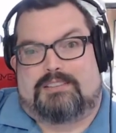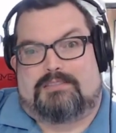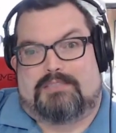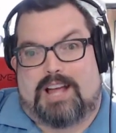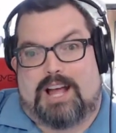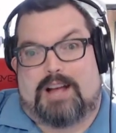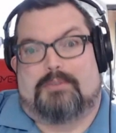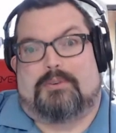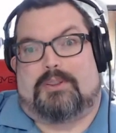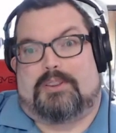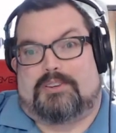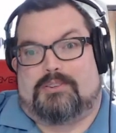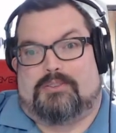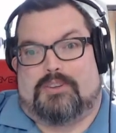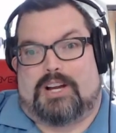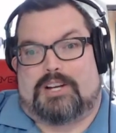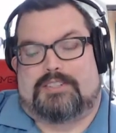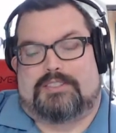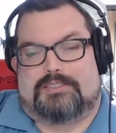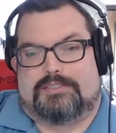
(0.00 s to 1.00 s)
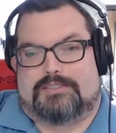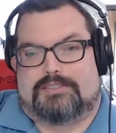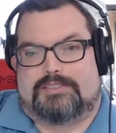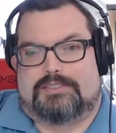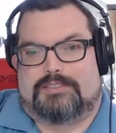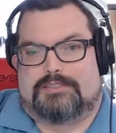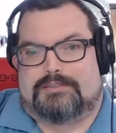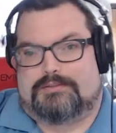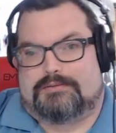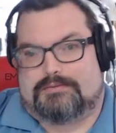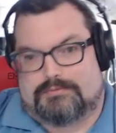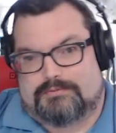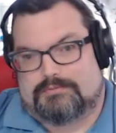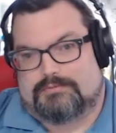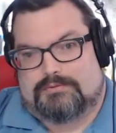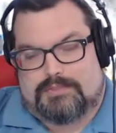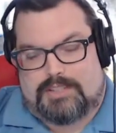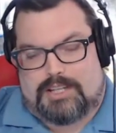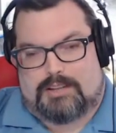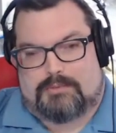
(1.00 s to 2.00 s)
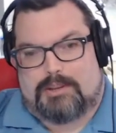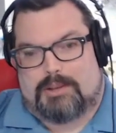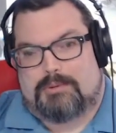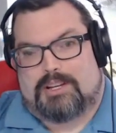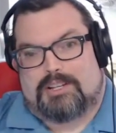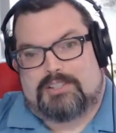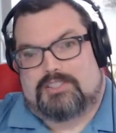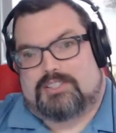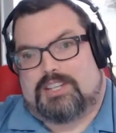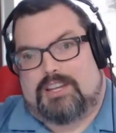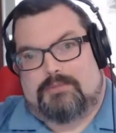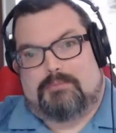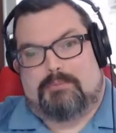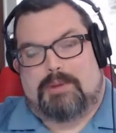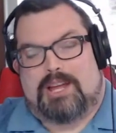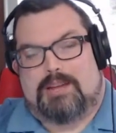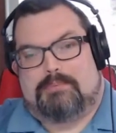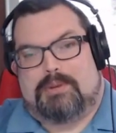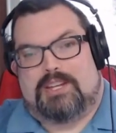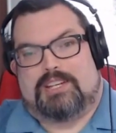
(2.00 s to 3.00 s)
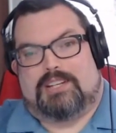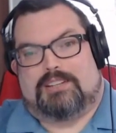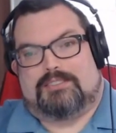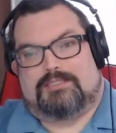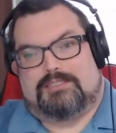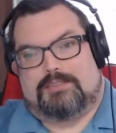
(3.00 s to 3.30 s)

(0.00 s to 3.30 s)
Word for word: have all the collections and, you know, maybe I'll just give my opinion.